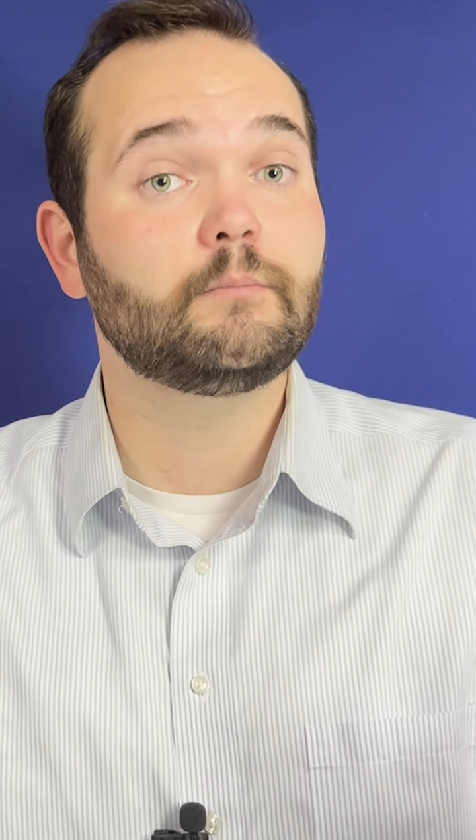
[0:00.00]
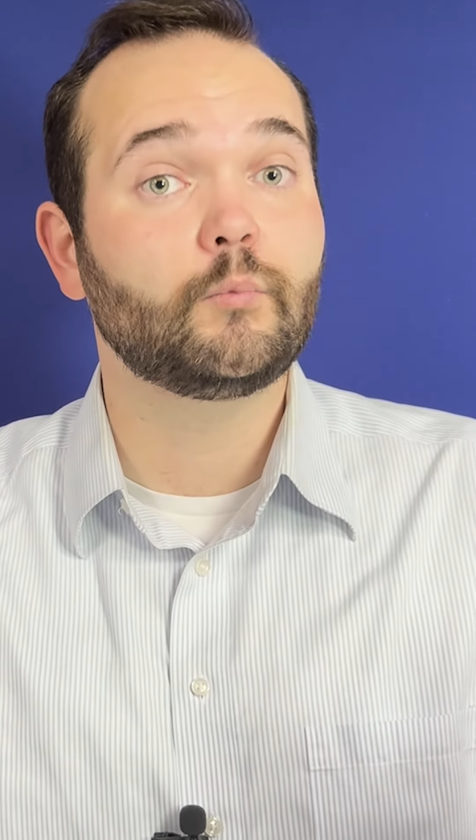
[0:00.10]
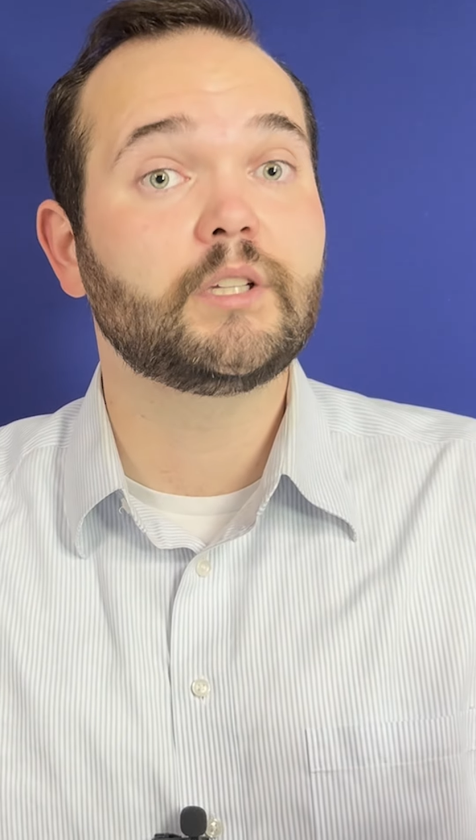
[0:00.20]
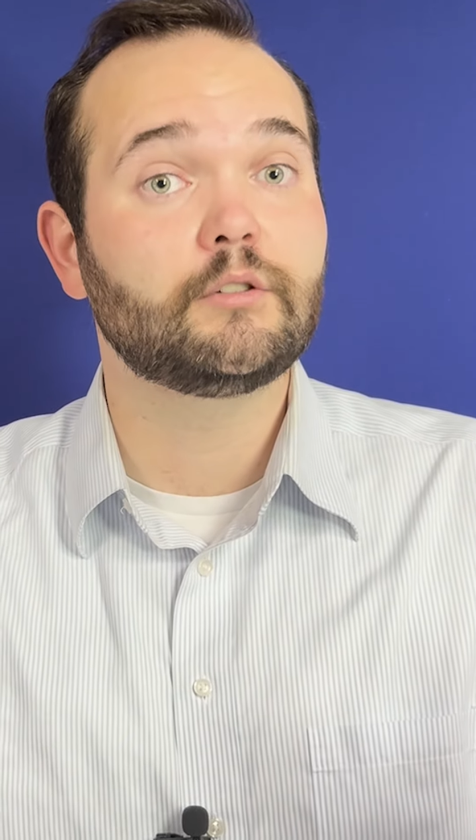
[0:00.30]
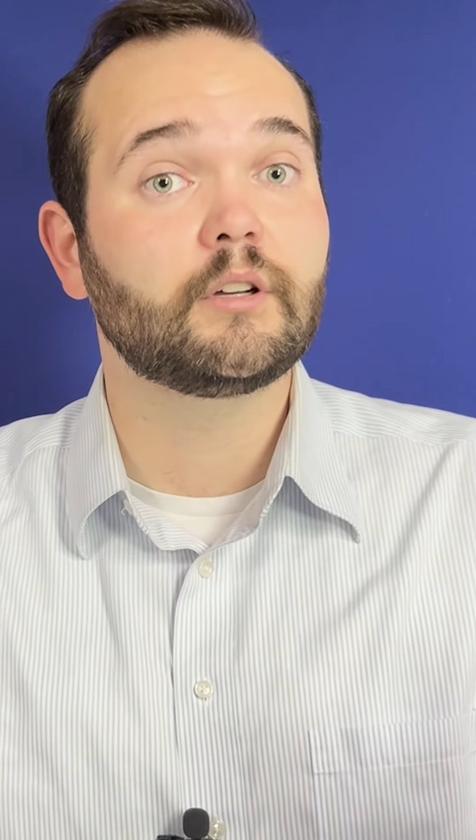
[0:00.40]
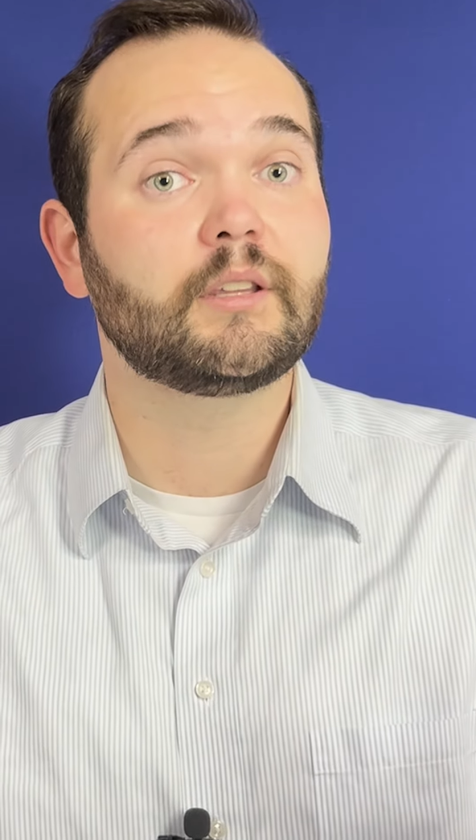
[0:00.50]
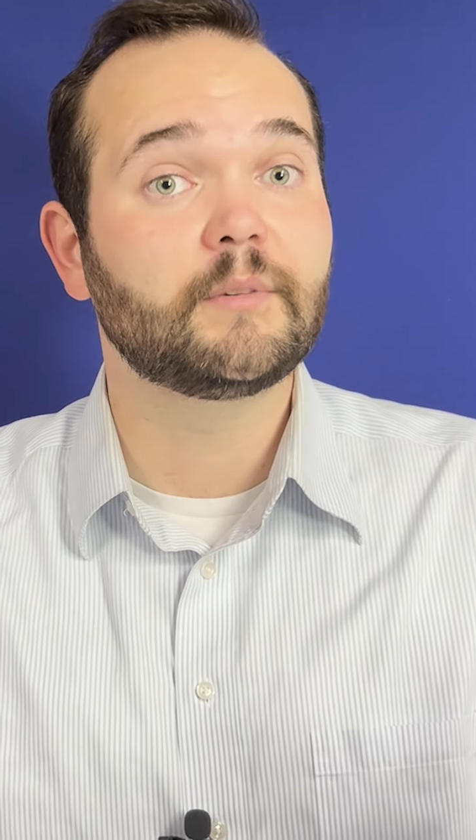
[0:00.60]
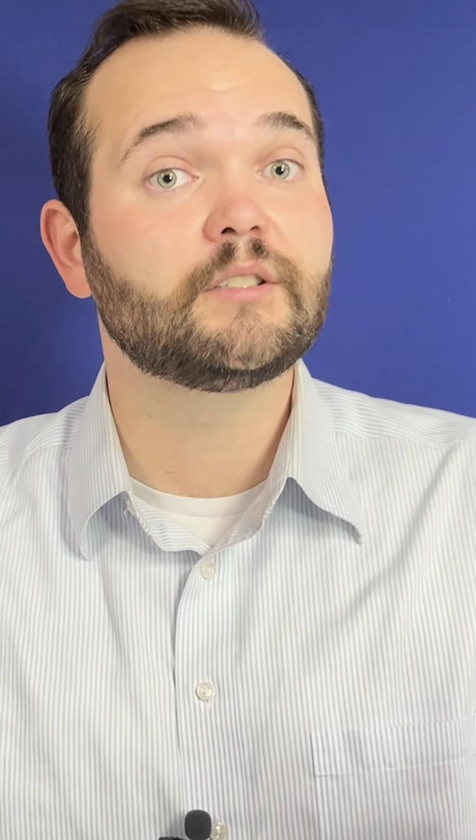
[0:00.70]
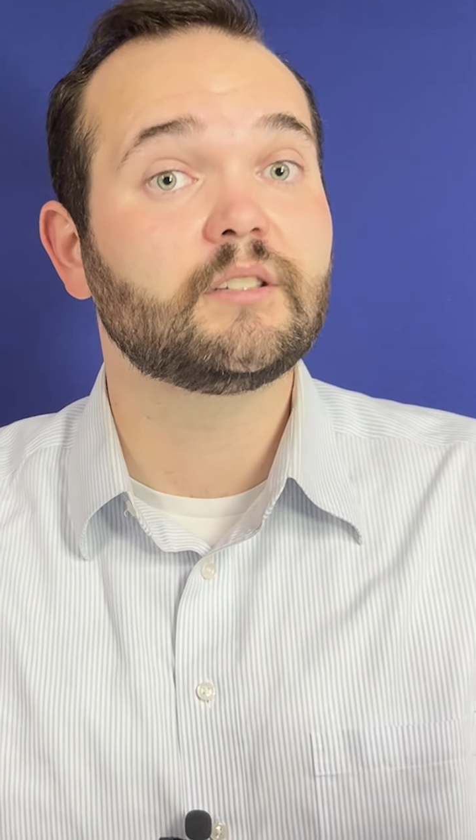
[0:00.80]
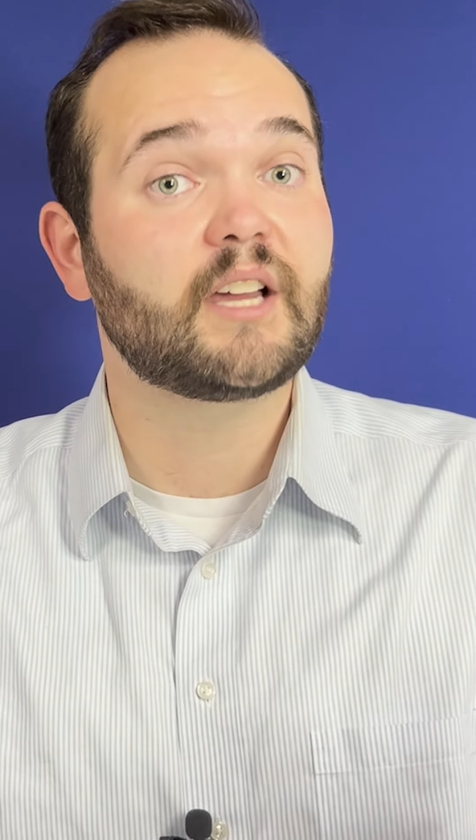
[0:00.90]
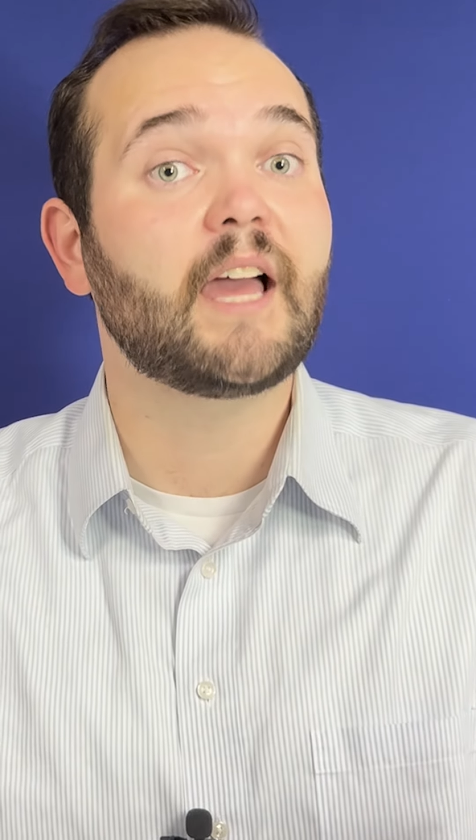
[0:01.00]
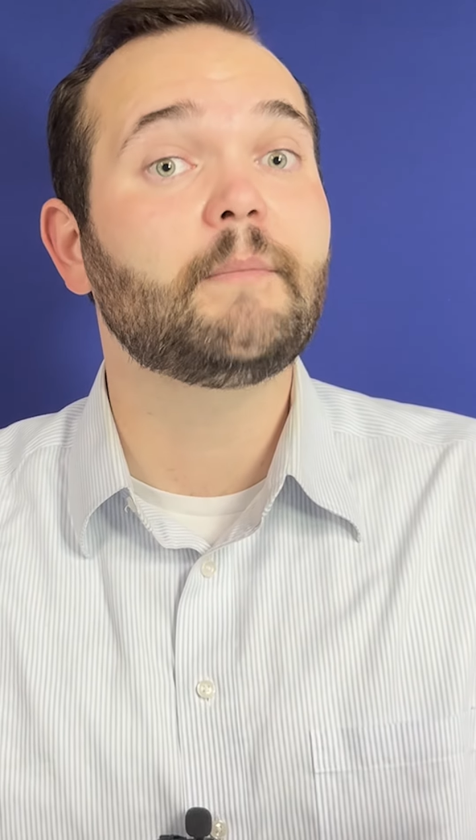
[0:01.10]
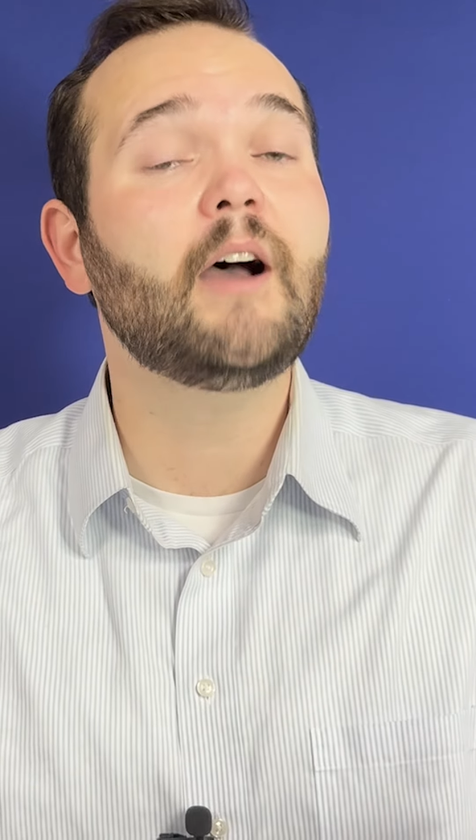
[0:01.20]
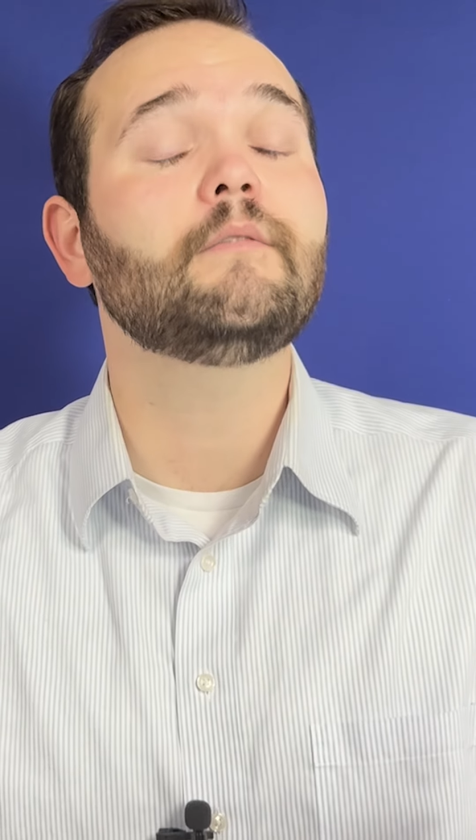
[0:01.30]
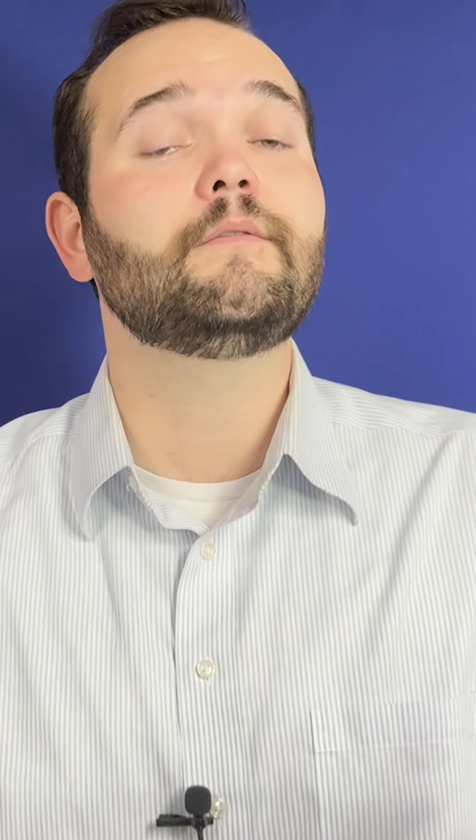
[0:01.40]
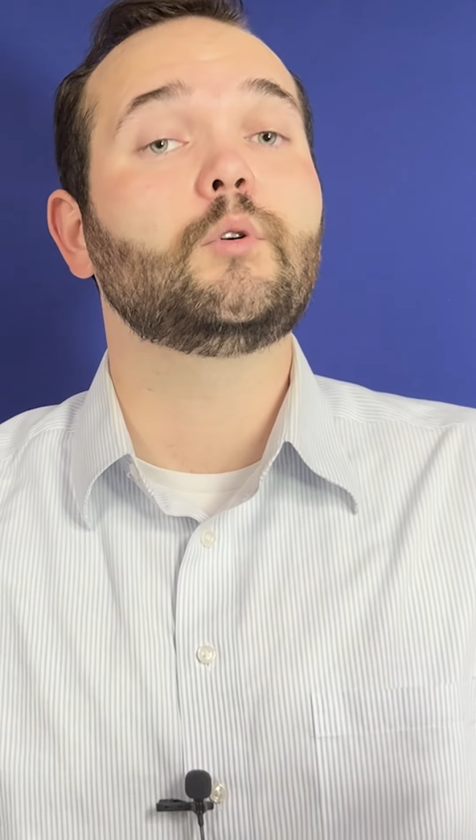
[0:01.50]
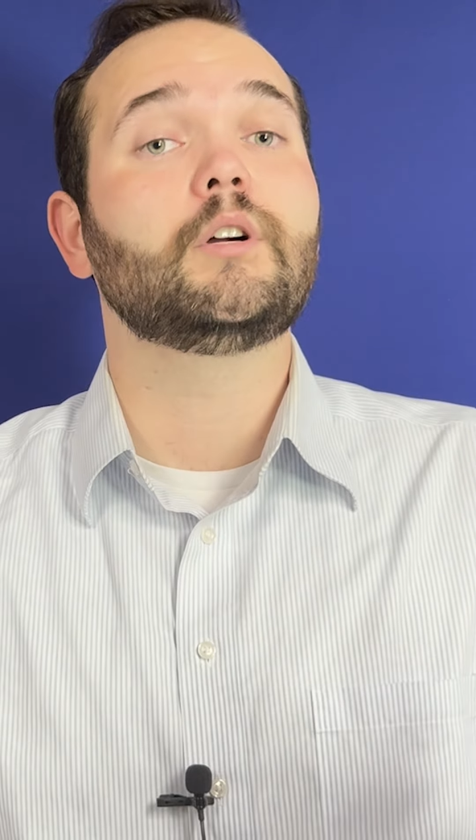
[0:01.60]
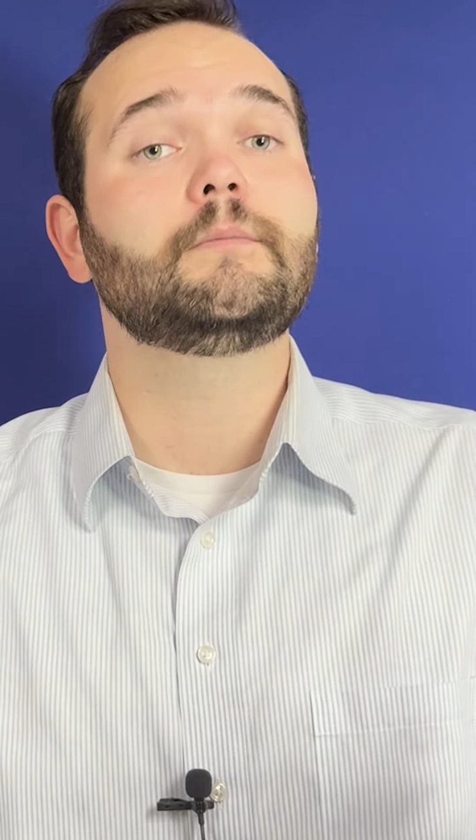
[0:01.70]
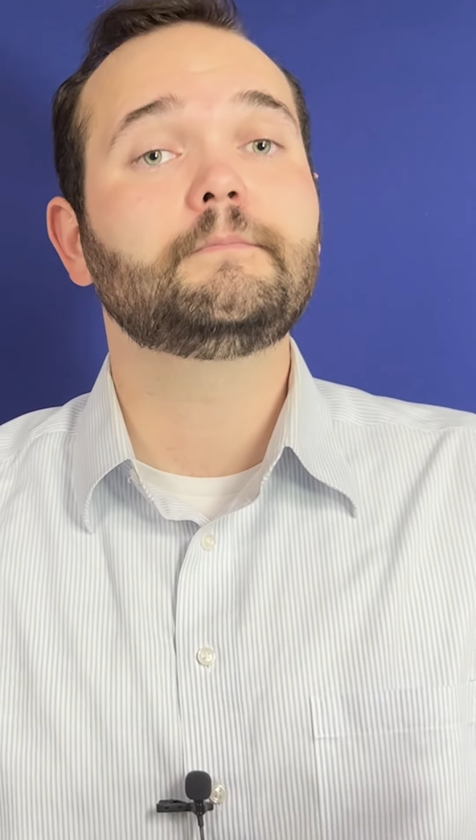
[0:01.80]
we took them into timeout for.